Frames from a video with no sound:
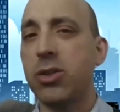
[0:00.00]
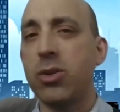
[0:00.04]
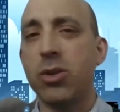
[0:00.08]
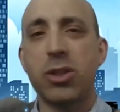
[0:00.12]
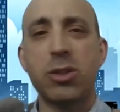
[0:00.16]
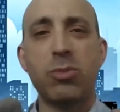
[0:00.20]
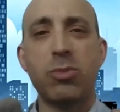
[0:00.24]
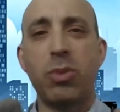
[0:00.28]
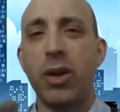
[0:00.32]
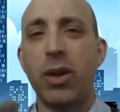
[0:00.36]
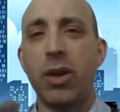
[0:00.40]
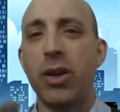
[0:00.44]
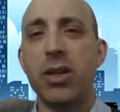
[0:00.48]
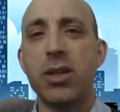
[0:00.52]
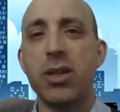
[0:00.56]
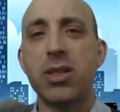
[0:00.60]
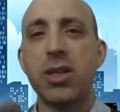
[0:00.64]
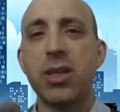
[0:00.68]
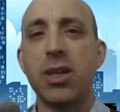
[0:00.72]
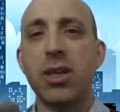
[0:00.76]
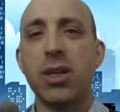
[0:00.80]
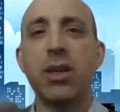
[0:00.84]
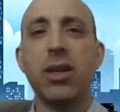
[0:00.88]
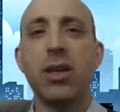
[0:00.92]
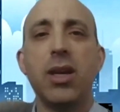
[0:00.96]

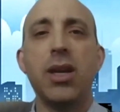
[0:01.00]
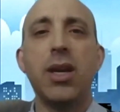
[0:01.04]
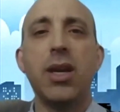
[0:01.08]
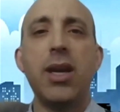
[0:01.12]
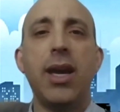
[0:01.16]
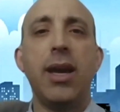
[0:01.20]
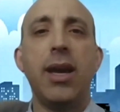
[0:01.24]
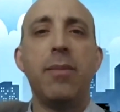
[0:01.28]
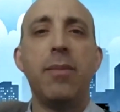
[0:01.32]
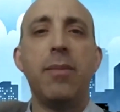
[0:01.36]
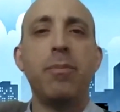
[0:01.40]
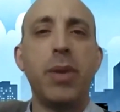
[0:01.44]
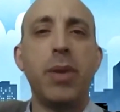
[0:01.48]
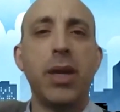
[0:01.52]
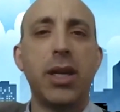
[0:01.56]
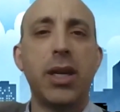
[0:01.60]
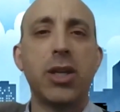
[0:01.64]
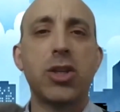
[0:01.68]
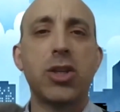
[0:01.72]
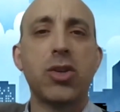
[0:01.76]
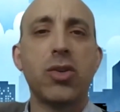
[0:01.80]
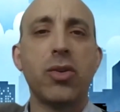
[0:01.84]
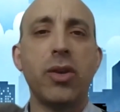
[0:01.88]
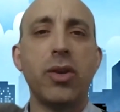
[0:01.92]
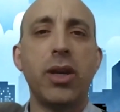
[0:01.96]
experiencing
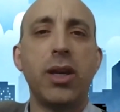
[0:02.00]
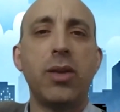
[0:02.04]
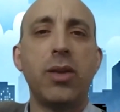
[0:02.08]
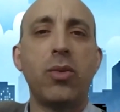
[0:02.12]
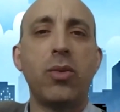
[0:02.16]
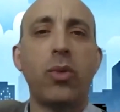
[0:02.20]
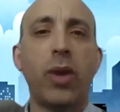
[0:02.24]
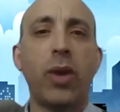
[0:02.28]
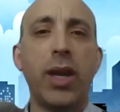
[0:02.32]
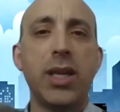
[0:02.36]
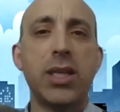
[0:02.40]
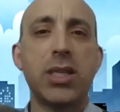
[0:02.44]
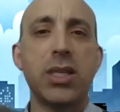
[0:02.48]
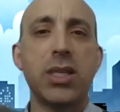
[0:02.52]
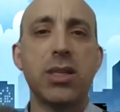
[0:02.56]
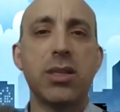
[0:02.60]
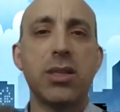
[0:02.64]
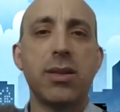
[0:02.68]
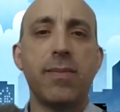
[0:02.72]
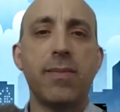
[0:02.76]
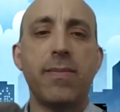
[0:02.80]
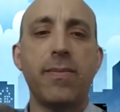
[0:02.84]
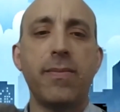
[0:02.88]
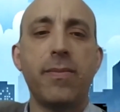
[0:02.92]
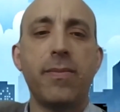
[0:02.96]
bigotry and racism.